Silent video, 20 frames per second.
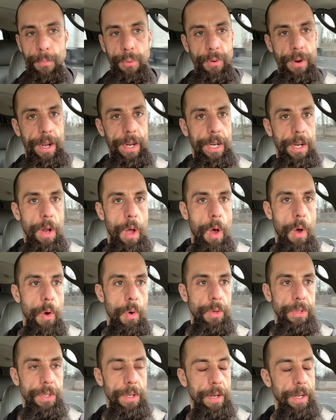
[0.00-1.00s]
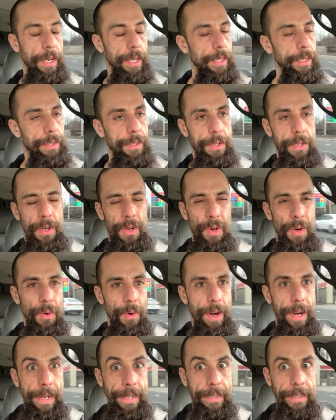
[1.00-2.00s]
braided hose on it. It's
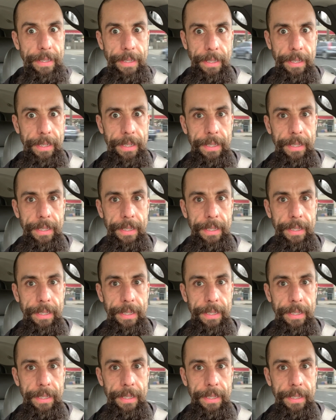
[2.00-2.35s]
crazy.